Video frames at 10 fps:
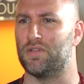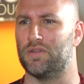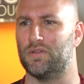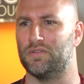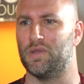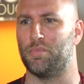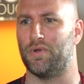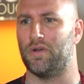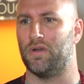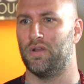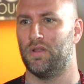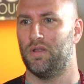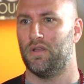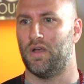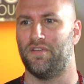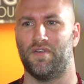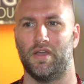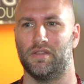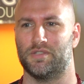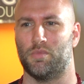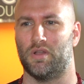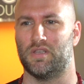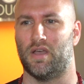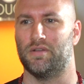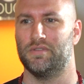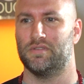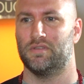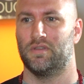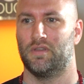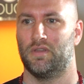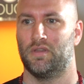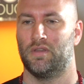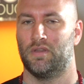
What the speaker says: little deeper. Yeah. I find in small towns. Yeah.